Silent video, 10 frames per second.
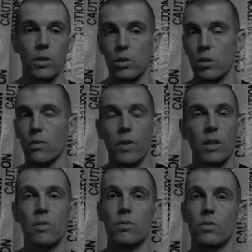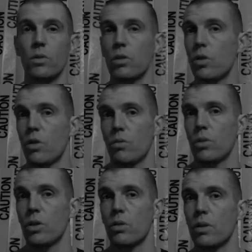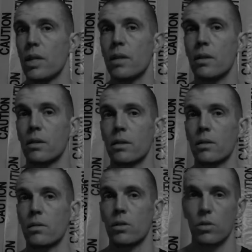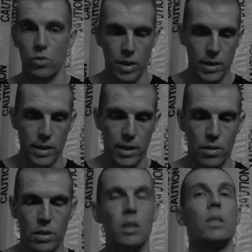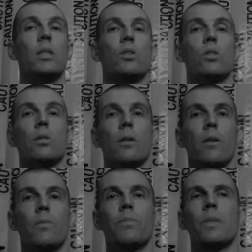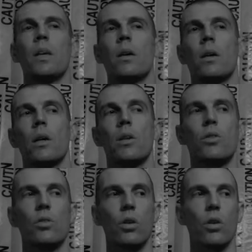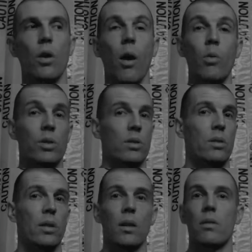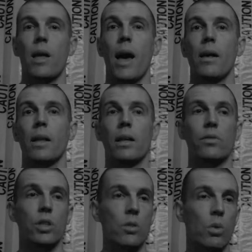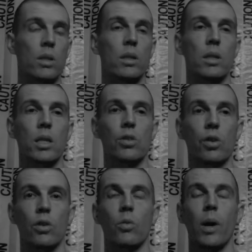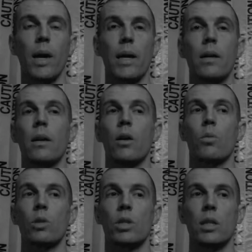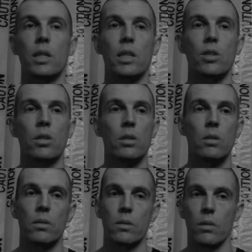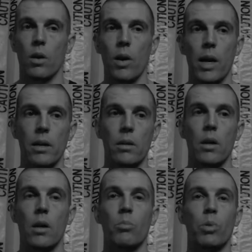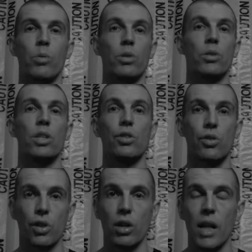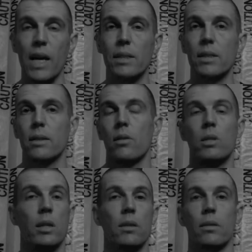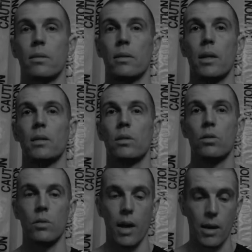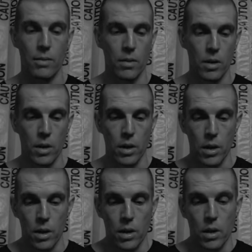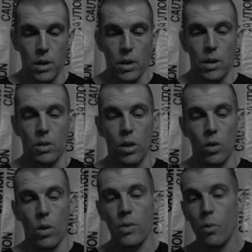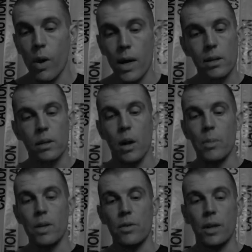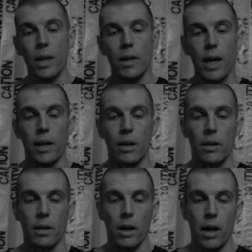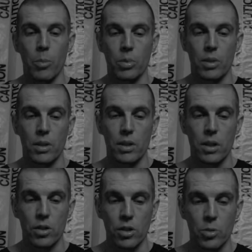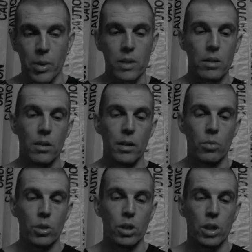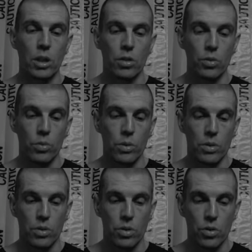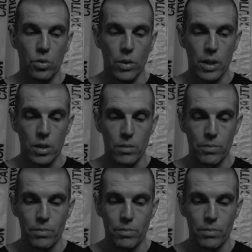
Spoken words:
It's effective. You don't need a translator to teach, you know? So I would tell her that, like, if she wants to teach her way when she teaches, go ahead. But when you teach your classes, I'd tell her not to do that. So otherwise, I mean, you've got like a couple decisions, basically what you can do with your situation.